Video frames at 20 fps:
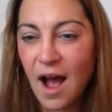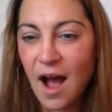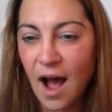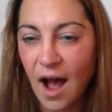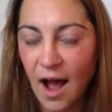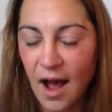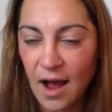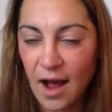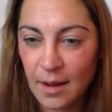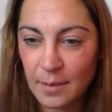
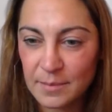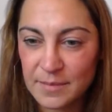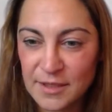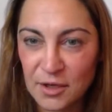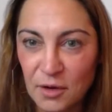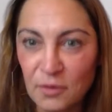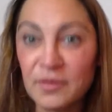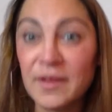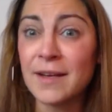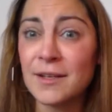
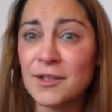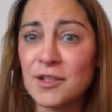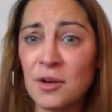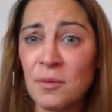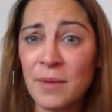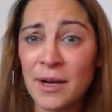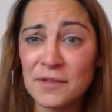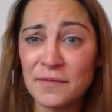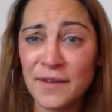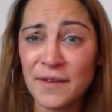So thanks so
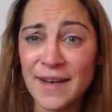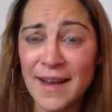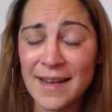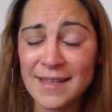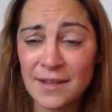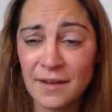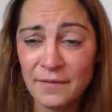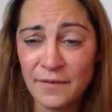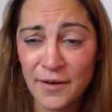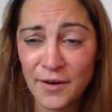much,
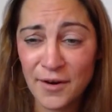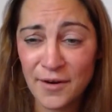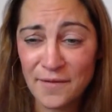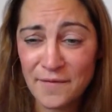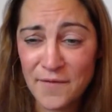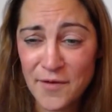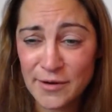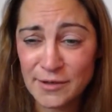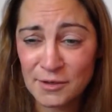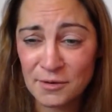Vanessa,
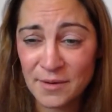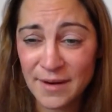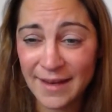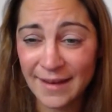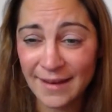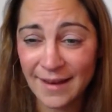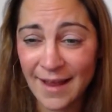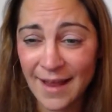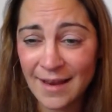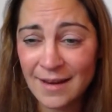for
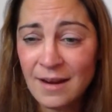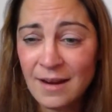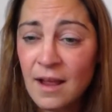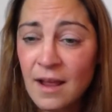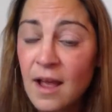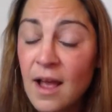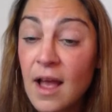tuning in.